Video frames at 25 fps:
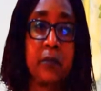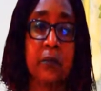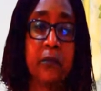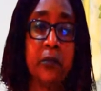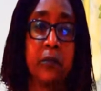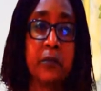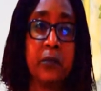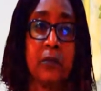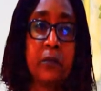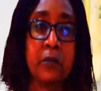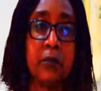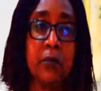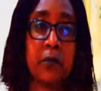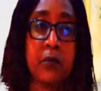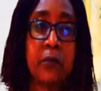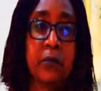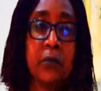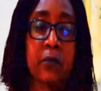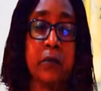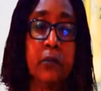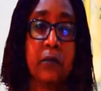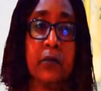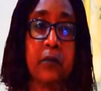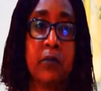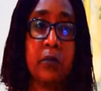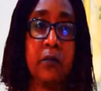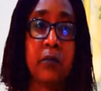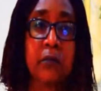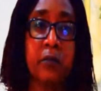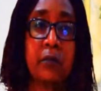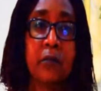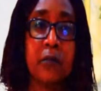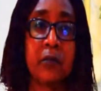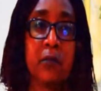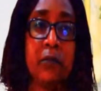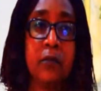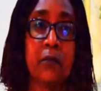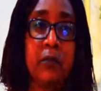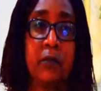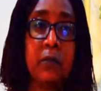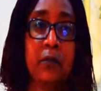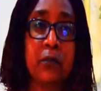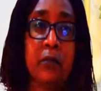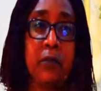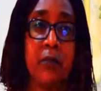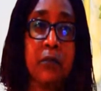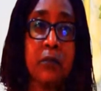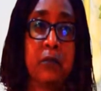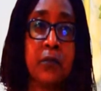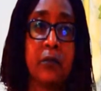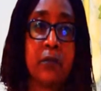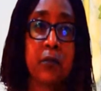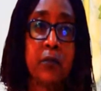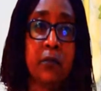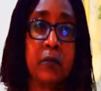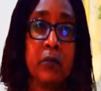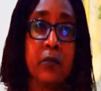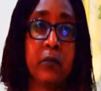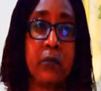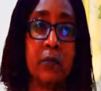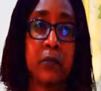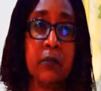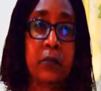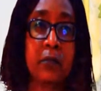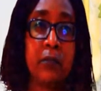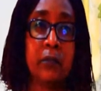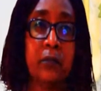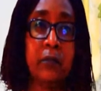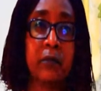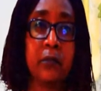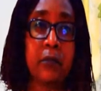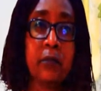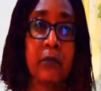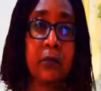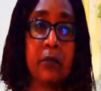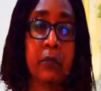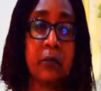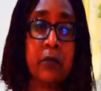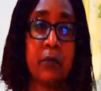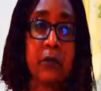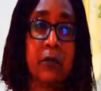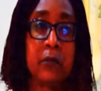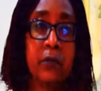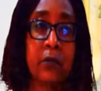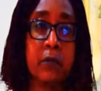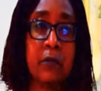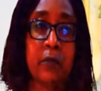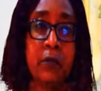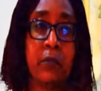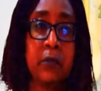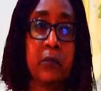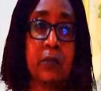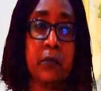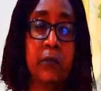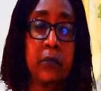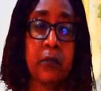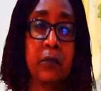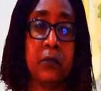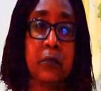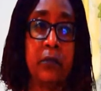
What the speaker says: is Associate Professor of Public Health, Dr.